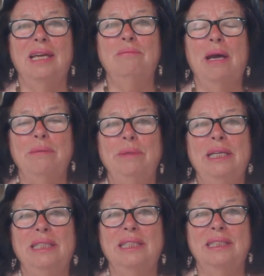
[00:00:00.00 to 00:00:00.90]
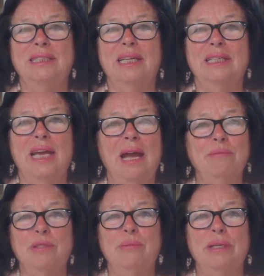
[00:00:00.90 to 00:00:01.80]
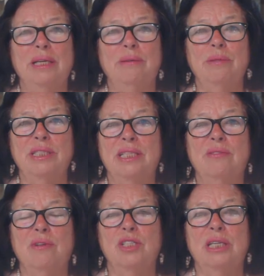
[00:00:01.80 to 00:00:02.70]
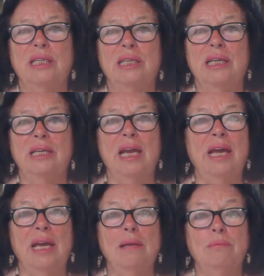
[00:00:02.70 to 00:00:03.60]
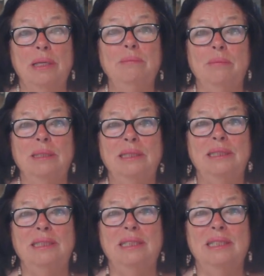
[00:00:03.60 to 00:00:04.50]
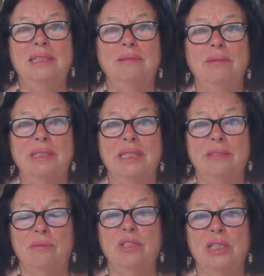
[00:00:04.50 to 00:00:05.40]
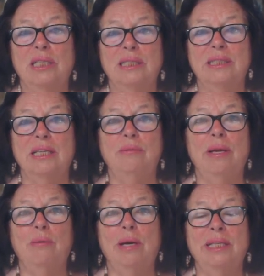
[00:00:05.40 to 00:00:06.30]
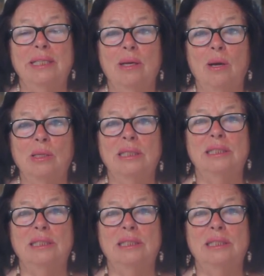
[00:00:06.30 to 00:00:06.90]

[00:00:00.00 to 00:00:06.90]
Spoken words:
in my beingness and helps me with his vision, and I help him with this vision that we are one in God.